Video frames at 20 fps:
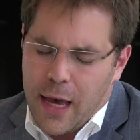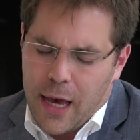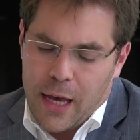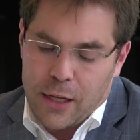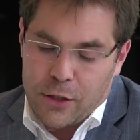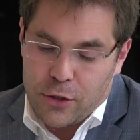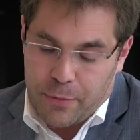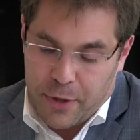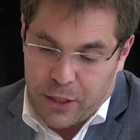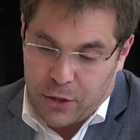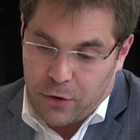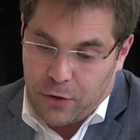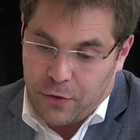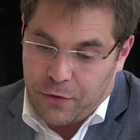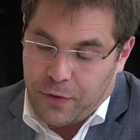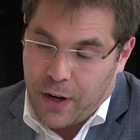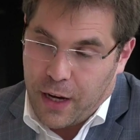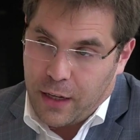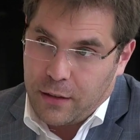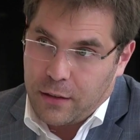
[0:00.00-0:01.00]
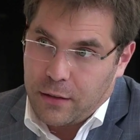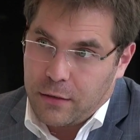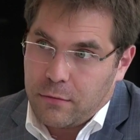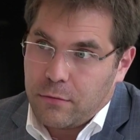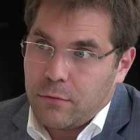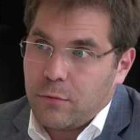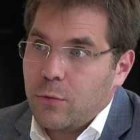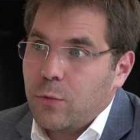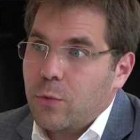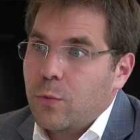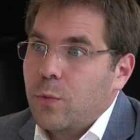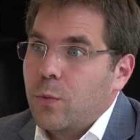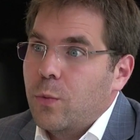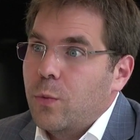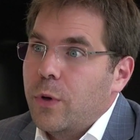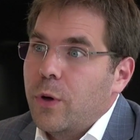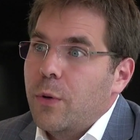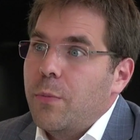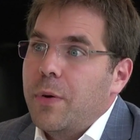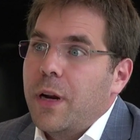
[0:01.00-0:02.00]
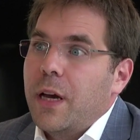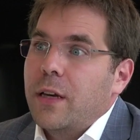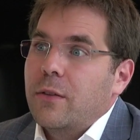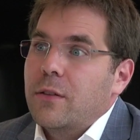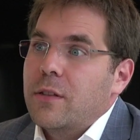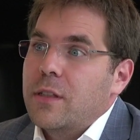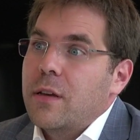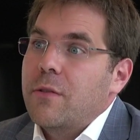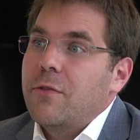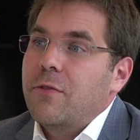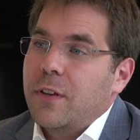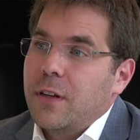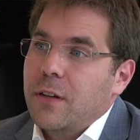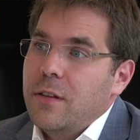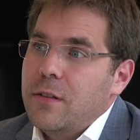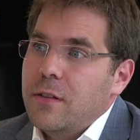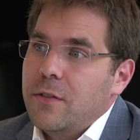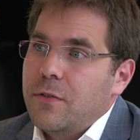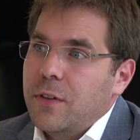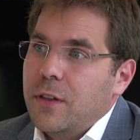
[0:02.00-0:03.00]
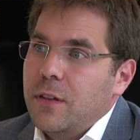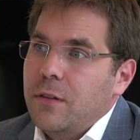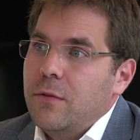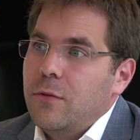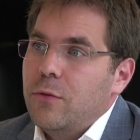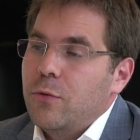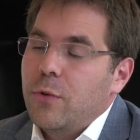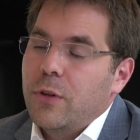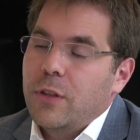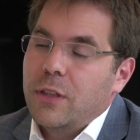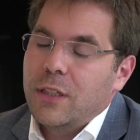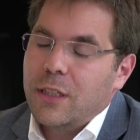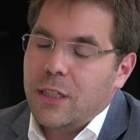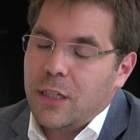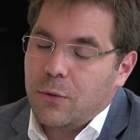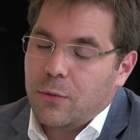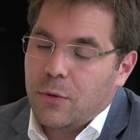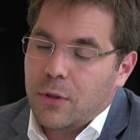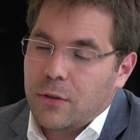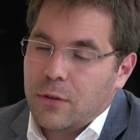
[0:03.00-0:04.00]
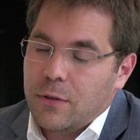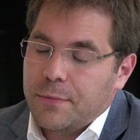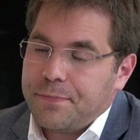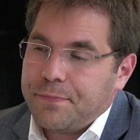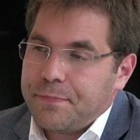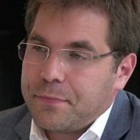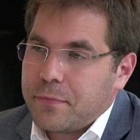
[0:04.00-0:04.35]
As a matter of fact, we apply the same philosophy to running KeyQuant.